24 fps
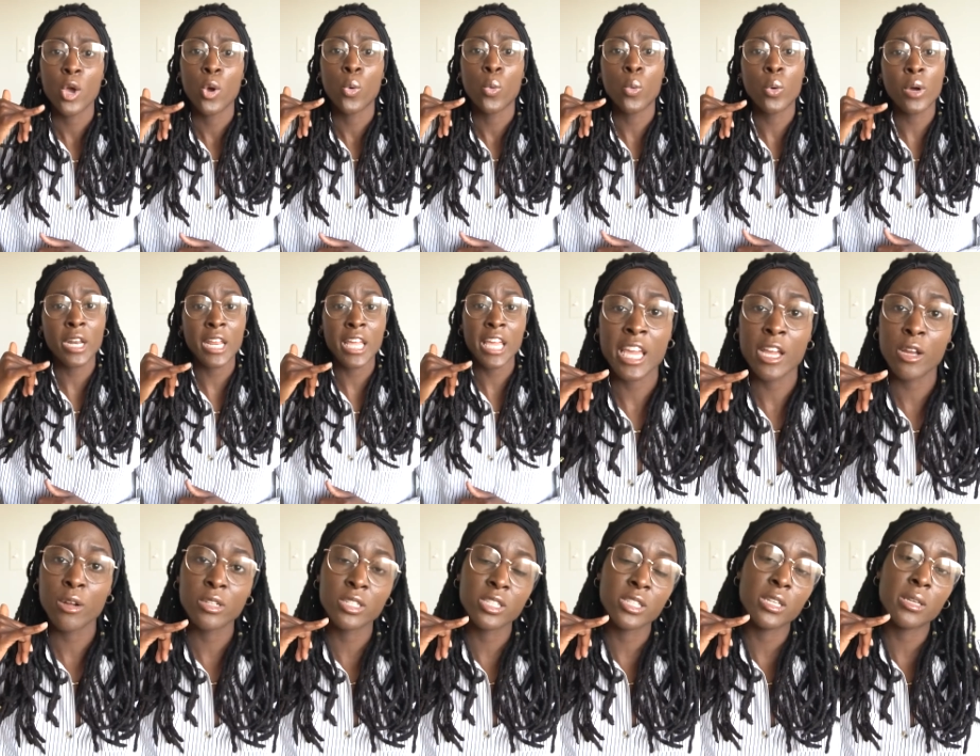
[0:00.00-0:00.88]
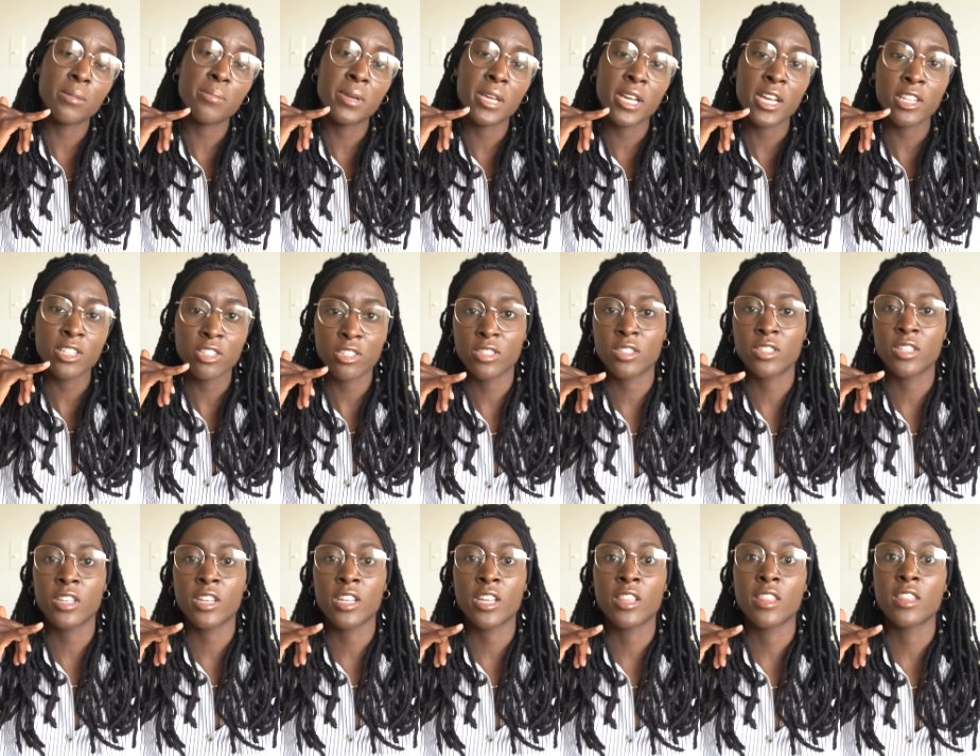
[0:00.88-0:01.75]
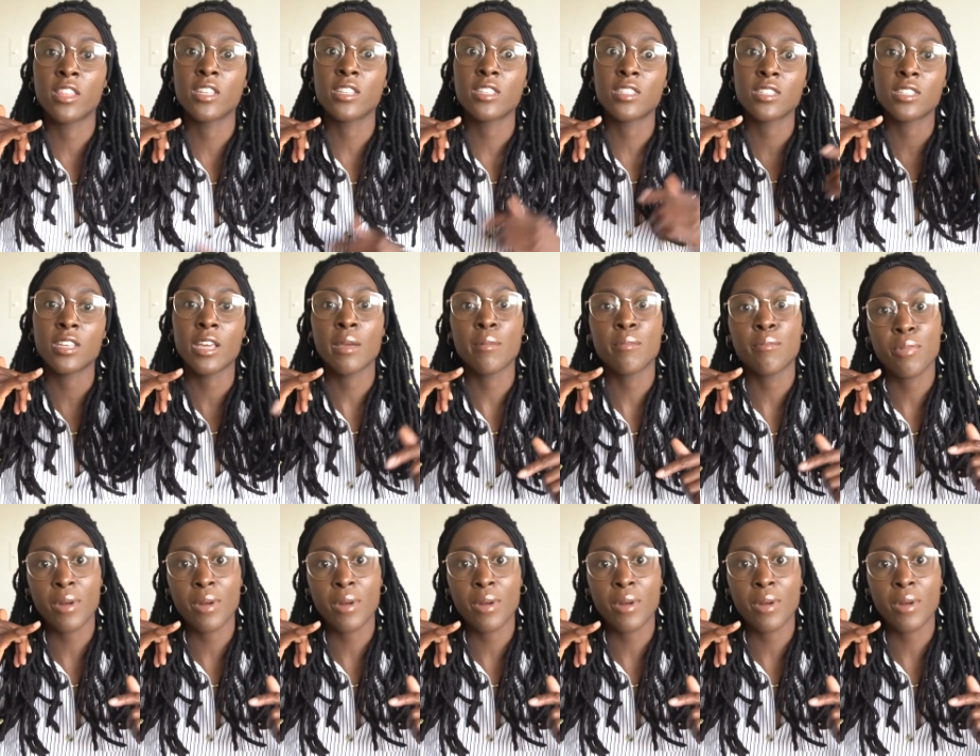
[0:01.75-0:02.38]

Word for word: Would he or she be interested in this same